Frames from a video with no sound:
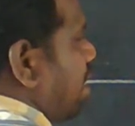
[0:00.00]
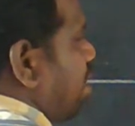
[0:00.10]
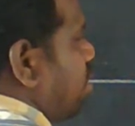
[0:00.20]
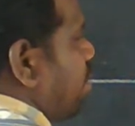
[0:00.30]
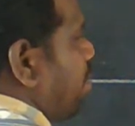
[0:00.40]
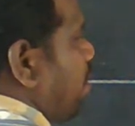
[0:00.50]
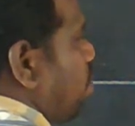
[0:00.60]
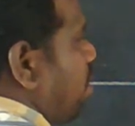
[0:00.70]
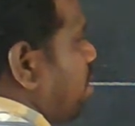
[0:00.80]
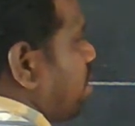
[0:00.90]
this will be
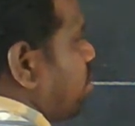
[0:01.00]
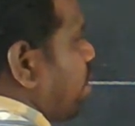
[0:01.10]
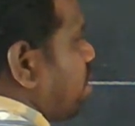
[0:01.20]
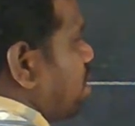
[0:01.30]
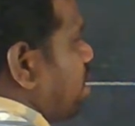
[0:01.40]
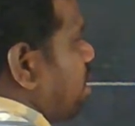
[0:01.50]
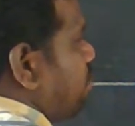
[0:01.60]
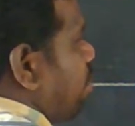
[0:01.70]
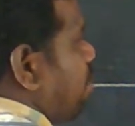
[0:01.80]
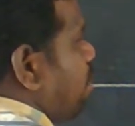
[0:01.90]
called this function, this
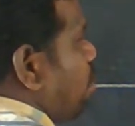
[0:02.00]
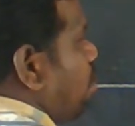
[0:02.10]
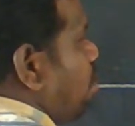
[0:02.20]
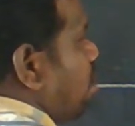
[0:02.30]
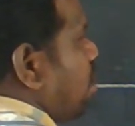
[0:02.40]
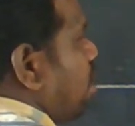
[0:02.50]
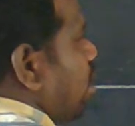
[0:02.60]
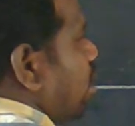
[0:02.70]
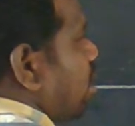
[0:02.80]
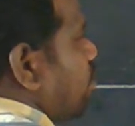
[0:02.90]
will be called
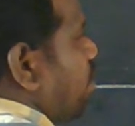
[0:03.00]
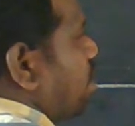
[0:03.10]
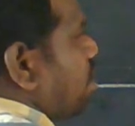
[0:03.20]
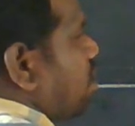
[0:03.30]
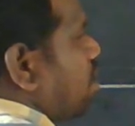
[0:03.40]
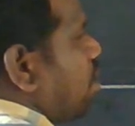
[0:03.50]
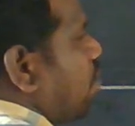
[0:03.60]
this function.